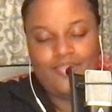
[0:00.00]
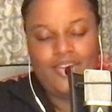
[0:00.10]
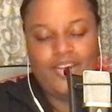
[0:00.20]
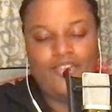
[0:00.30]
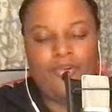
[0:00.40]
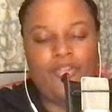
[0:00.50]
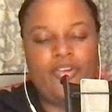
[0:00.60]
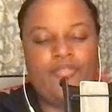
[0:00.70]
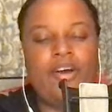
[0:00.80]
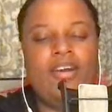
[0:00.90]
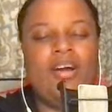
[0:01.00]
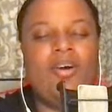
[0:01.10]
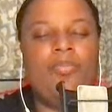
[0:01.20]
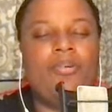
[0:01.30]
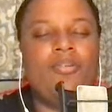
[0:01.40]
And to all the divine
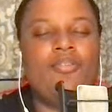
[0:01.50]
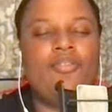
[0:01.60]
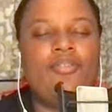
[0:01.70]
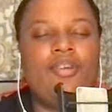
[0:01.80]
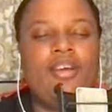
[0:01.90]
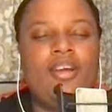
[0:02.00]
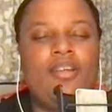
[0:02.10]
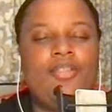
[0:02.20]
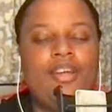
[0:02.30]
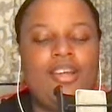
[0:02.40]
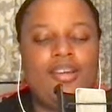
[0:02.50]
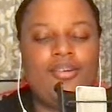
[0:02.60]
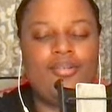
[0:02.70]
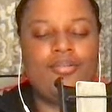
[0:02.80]
helpers, I thank you.